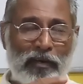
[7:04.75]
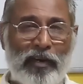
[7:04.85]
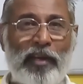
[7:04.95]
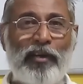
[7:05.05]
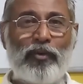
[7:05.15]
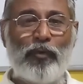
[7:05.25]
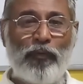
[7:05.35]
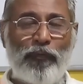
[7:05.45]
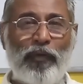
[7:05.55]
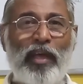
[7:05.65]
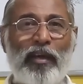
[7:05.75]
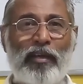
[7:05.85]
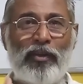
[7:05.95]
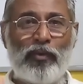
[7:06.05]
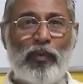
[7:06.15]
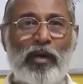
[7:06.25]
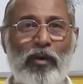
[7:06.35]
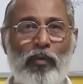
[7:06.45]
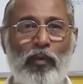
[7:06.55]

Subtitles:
trying to fake your